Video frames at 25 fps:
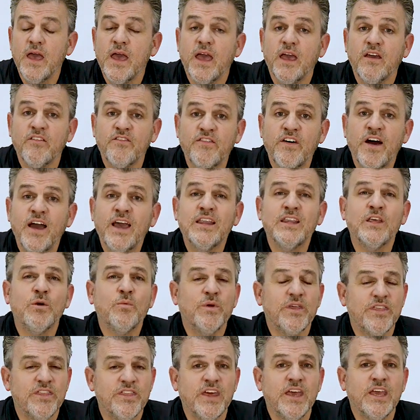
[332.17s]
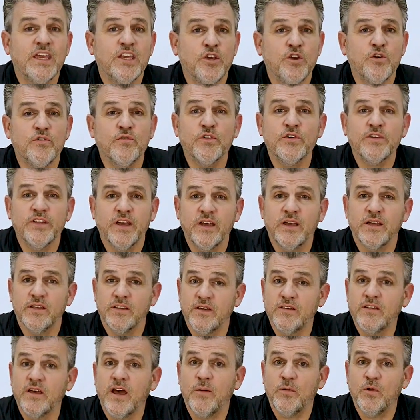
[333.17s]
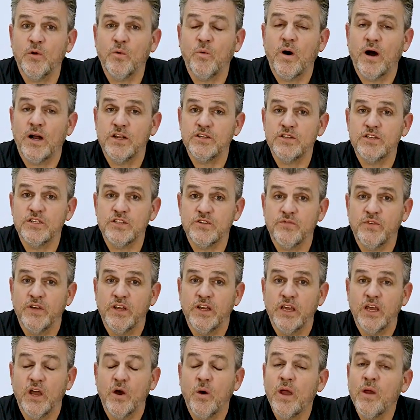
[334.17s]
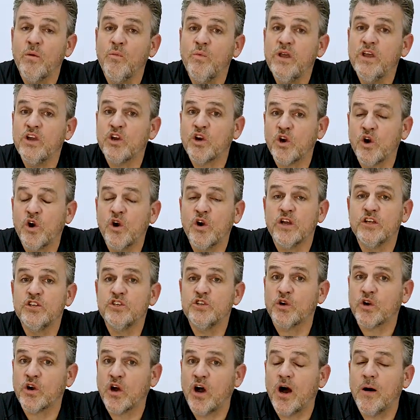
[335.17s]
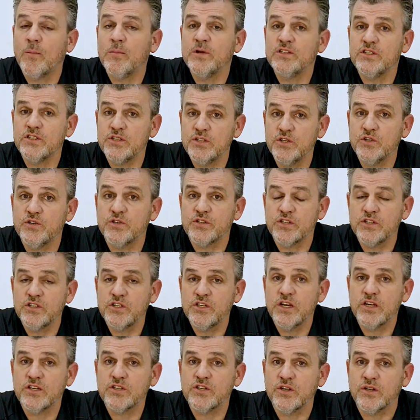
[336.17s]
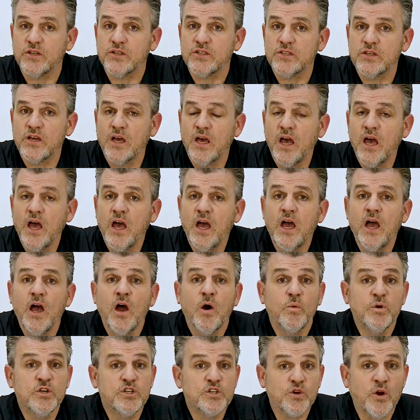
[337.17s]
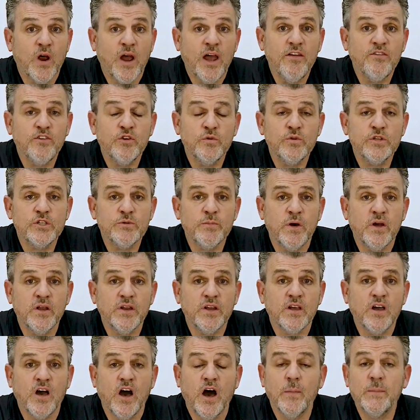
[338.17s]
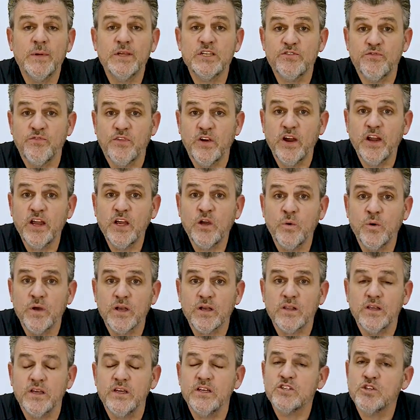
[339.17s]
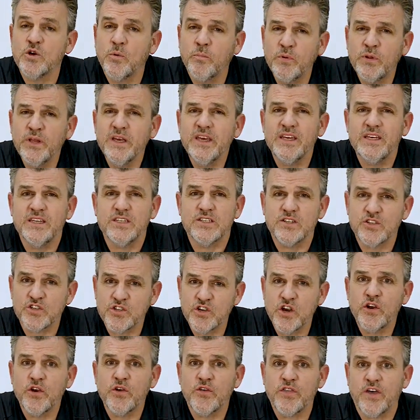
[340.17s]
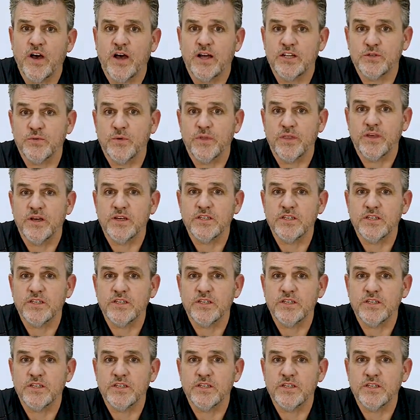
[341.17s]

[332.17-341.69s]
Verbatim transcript: And finally, we thank you for taking the time to watch this video, and we encourage your comments and your suggestions. We strive to respond to comments very quickly, so please share your thoughts with